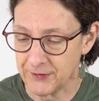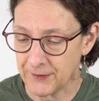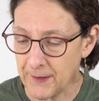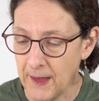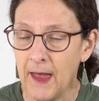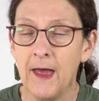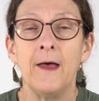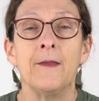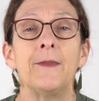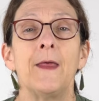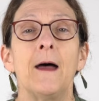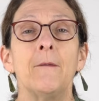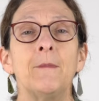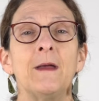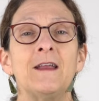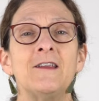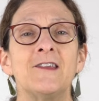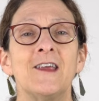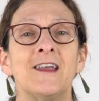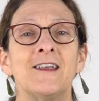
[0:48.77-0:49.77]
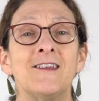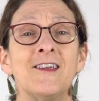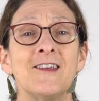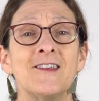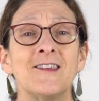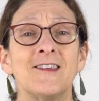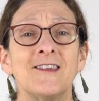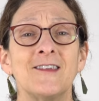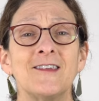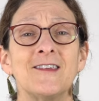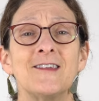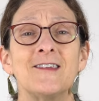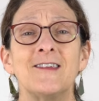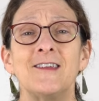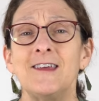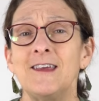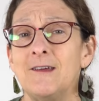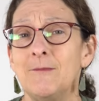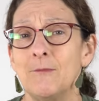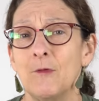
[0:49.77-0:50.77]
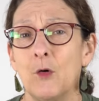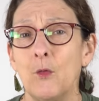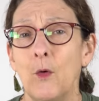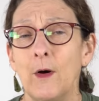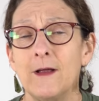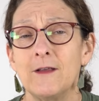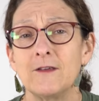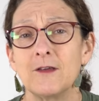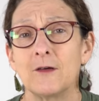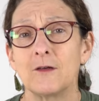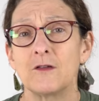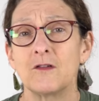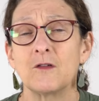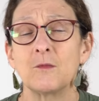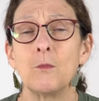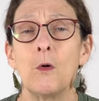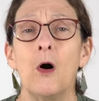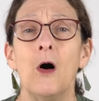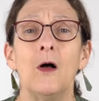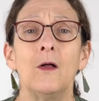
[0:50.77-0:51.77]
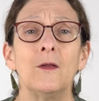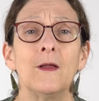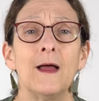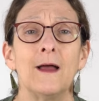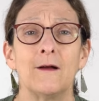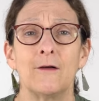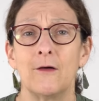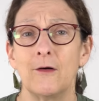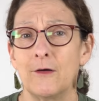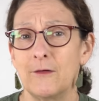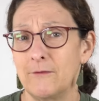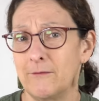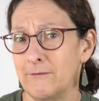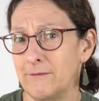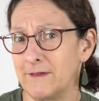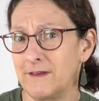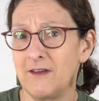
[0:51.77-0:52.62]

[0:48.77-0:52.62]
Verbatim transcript: So that means that it doesn't seem quite so small, or,